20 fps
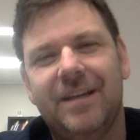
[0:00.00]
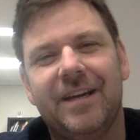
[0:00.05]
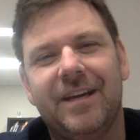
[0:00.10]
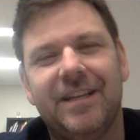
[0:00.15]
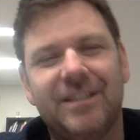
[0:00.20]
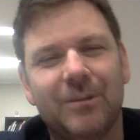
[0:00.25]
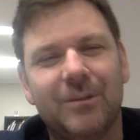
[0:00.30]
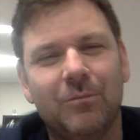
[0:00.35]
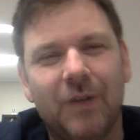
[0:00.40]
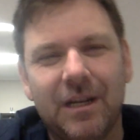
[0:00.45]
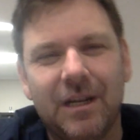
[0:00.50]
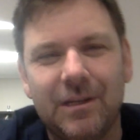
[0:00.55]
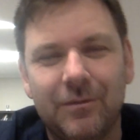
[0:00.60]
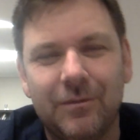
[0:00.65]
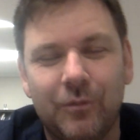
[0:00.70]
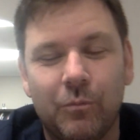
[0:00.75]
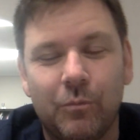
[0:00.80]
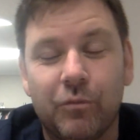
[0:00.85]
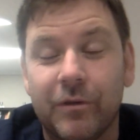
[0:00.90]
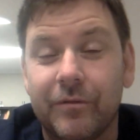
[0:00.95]
It's a
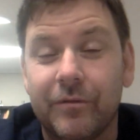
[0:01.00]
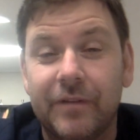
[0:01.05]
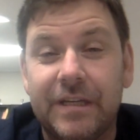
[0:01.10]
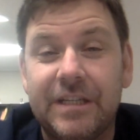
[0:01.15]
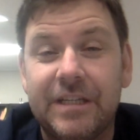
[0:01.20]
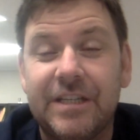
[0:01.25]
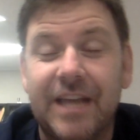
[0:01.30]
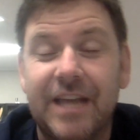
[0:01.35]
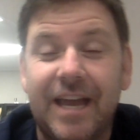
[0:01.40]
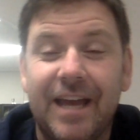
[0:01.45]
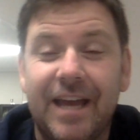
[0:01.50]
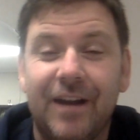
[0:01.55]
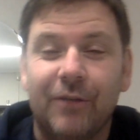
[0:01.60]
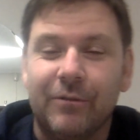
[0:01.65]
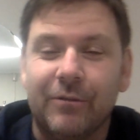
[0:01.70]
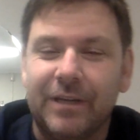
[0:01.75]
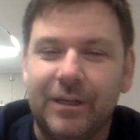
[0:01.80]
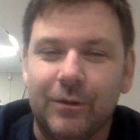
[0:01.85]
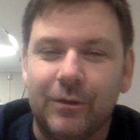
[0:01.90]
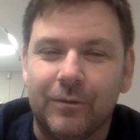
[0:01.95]
wonderful privilege, and I
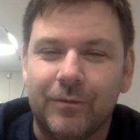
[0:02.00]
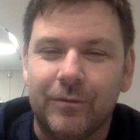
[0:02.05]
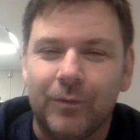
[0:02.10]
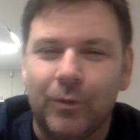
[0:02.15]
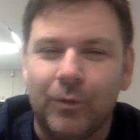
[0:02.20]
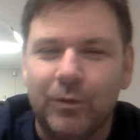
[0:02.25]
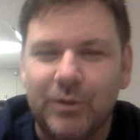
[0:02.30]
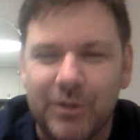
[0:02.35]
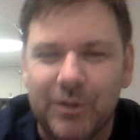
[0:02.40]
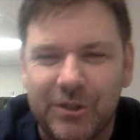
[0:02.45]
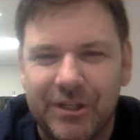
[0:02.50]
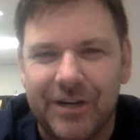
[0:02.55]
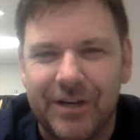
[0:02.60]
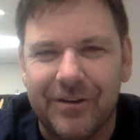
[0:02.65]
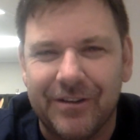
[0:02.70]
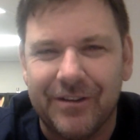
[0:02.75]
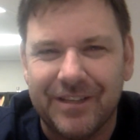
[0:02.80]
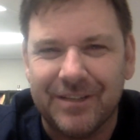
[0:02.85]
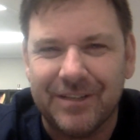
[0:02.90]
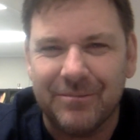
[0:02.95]
really look forward to
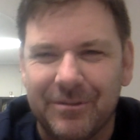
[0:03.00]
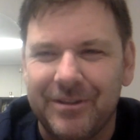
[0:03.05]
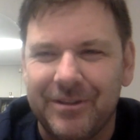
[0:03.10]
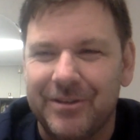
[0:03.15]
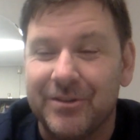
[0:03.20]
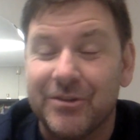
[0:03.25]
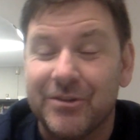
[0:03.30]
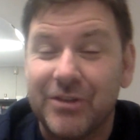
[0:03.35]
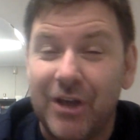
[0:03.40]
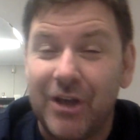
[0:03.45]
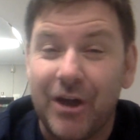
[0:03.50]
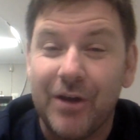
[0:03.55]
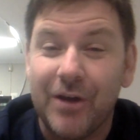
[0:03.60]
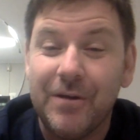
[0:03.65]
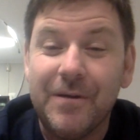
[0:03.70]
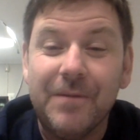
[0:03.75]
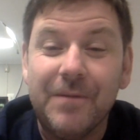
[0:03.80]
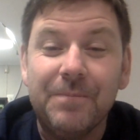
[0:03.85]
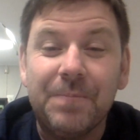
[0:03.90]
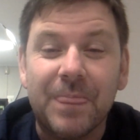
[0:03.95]
sharing this you. So,
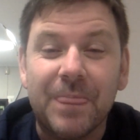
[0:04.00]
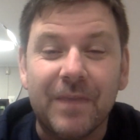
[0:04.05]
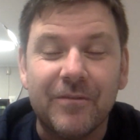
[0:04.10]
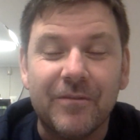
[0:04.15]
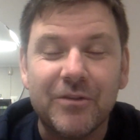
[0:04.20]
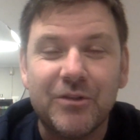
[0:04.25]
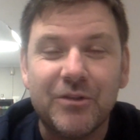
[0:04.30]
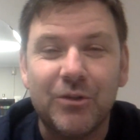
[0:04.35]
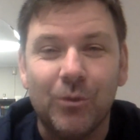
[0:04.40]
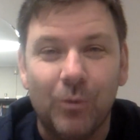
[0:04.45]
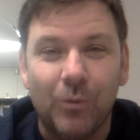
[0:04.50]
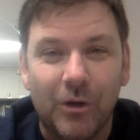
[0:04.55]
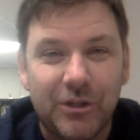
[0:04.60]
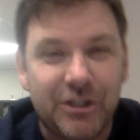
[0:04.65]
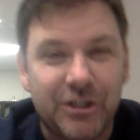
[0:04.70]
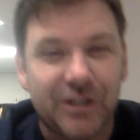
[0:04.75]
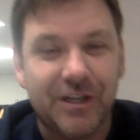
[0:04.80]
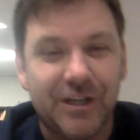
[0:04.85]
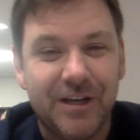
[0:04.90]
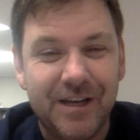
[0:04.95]
if you're still
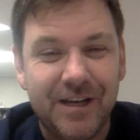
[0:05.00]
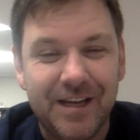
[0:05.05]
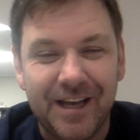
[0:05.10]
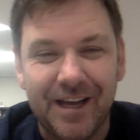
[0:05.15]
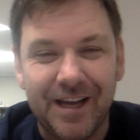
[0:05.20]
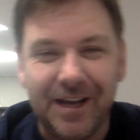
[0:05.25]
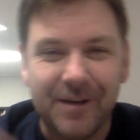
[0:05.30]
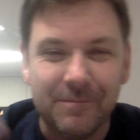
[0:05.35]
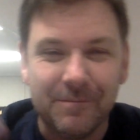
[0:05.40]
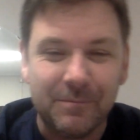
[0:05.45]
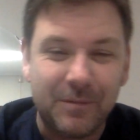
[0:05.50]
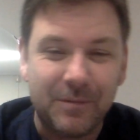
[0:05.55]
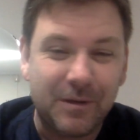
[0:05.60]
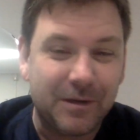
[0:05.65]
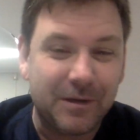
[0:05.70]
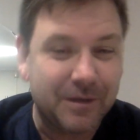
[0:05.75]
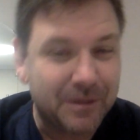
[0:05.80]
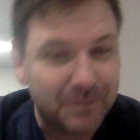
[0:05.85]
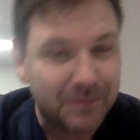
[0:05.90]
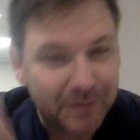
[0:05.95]
watching, um,
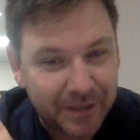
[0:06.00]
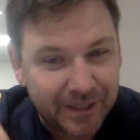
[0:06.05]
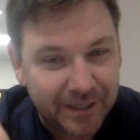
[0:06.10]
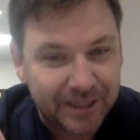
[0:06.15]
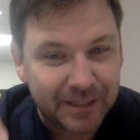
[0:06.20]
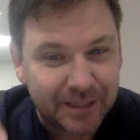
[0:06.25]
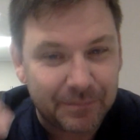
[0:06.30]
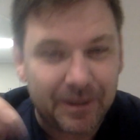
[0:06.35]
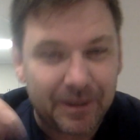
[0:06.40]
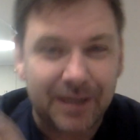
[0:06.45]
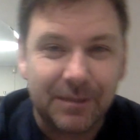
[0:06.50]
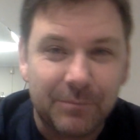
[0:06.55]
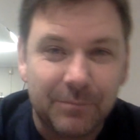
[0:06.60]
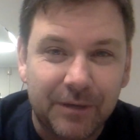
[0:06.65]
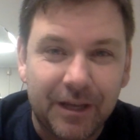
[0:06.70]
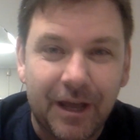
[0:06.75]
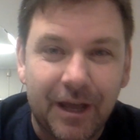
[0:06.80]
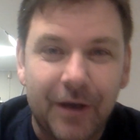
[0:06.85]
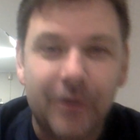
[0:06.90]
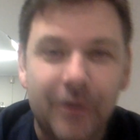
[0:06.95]
click the button
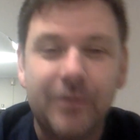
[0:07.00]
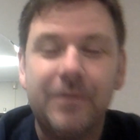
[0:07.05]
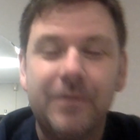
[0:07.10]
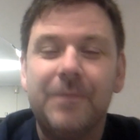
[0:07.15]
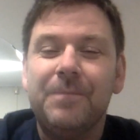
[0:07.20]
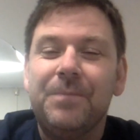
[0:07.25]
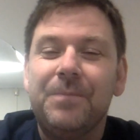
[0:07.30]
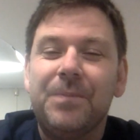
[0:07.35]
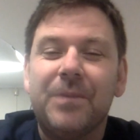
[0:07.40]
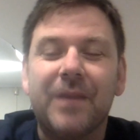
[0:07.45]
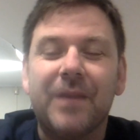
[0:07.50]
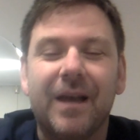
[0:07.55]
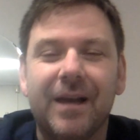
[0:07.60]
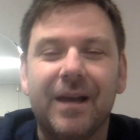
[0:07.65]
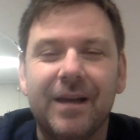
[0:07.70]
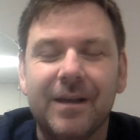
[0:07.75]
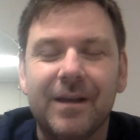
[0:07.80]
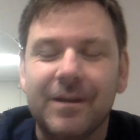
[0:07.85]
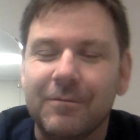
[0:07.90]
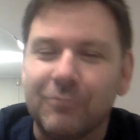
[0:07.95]
below,
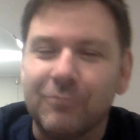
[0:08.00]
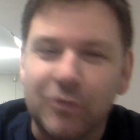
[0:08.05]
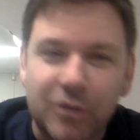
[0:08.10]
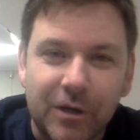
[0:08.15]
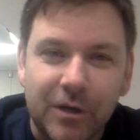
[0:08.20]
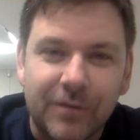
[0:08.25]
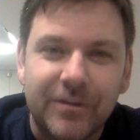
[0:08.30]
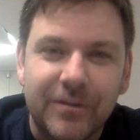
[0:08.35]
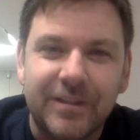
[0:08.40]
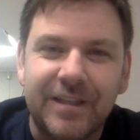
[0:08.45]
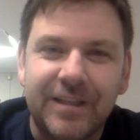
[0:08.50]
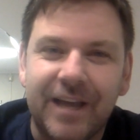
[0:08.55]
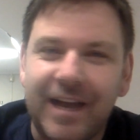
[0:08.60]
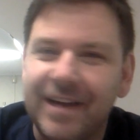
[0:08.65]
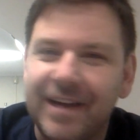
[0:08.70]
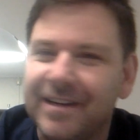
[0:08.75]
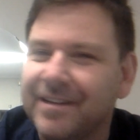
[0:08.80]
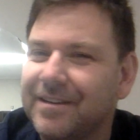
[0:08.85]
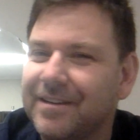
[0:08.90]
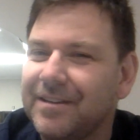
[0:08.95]
uh, reserve the
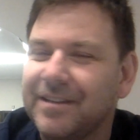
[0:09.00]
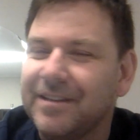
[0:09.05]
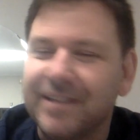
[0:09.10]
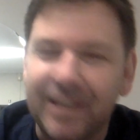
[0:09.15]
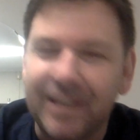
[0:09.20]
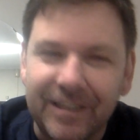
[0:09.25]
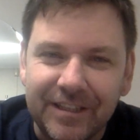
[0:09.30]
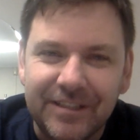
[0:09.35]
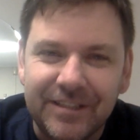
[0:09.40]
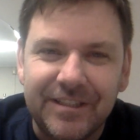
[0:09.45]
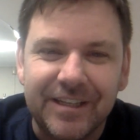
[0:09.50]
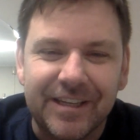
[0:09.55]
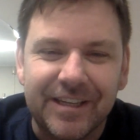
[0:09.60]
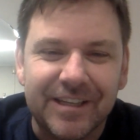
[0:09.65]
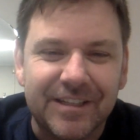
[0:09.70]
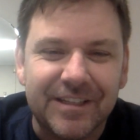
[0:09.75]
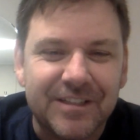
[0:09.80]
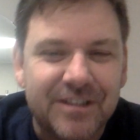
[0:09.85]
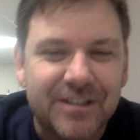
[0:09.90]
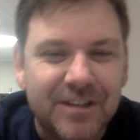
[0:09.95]
date, get your
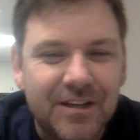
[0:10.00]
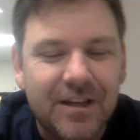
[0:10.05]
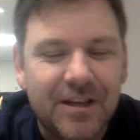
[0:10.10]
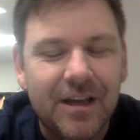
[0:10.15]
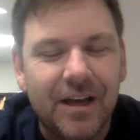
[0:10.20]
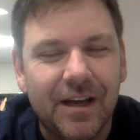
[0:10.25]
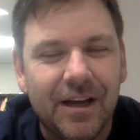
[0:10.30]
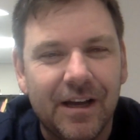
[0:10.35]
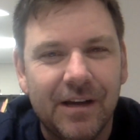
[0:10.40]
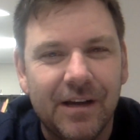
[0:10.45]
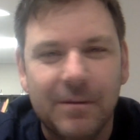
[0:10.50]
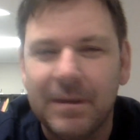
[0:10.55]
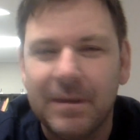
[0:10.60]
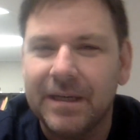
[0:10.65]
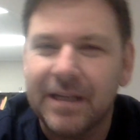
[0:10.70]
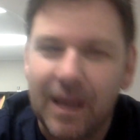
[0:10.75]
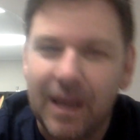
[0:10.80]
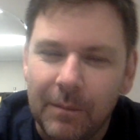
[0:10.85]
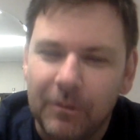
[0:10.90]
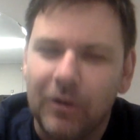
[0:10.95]
tickets um,
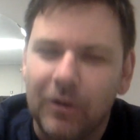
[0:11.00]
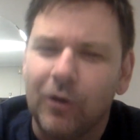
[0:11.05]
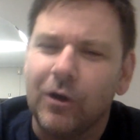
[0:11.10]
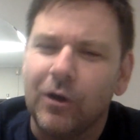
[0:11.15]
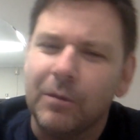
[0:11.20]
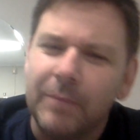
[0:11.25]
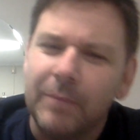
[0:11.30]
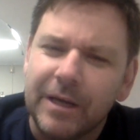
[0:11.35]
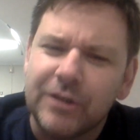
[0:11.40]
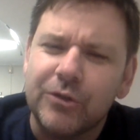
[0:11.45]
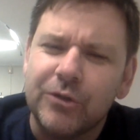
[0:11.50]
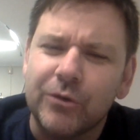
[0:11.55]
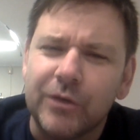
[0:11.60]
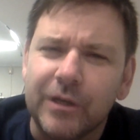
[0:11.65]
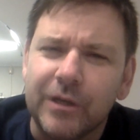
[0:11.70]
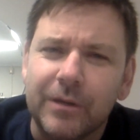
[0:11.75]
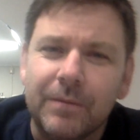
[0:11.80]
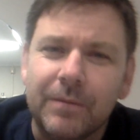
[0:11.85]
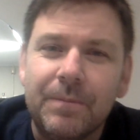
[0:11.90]
and come along and make sure you